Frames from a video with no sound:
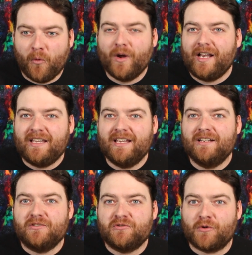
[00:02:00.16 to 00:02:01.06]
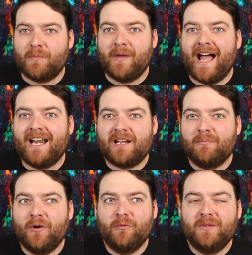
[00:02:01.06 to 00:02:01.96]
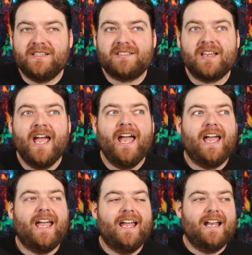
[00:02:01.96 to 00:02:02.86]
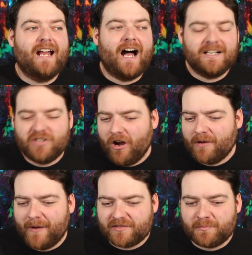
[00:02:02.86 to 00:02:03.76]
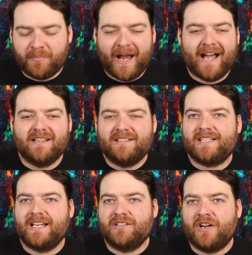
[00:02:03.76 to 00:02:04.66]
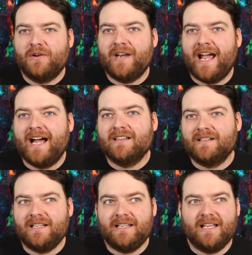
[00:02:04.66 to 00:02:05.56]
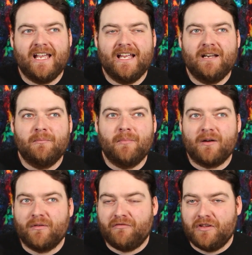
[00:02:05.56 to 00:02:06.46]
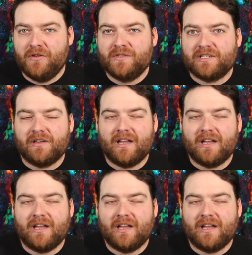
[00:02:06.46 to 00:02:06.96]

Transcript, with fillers: poignant, dramatic moments. And I talk about balancing tonality in my reviews a